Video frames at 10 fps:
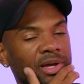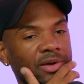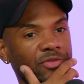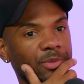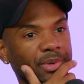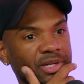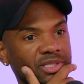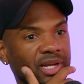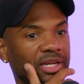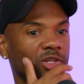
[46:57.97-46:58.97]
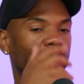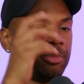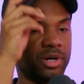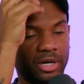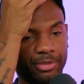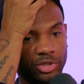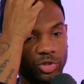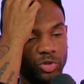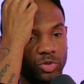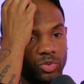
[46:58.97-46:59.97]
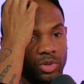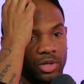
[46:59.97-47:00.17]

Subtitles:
For me, it's like, I'm gonna do